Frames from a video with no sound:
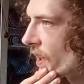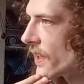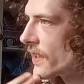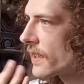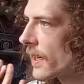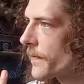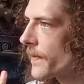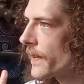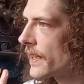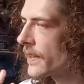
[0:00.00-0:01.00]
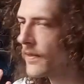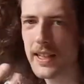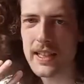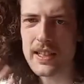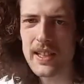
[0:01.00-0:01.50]
something like
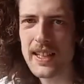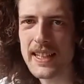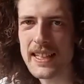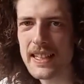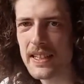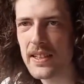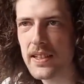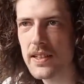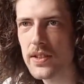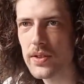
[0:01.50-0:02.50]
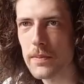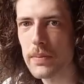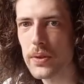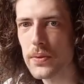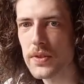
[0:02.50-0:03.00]
a clean, sort of
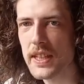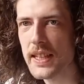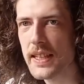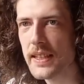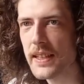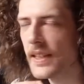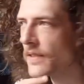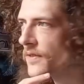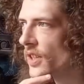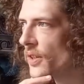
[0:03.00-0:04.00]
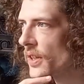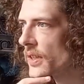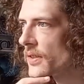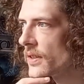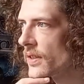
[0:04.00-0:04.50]
bluesy kind of
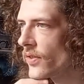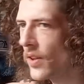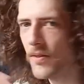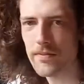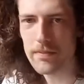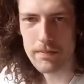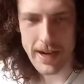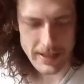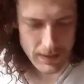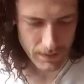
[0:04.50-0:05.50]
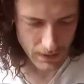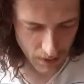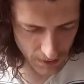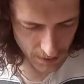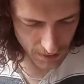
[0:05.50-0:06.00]
solo, not massively
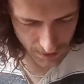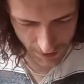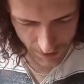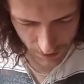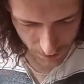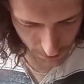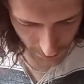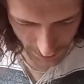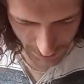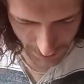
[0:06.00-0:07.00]
long. Let's call it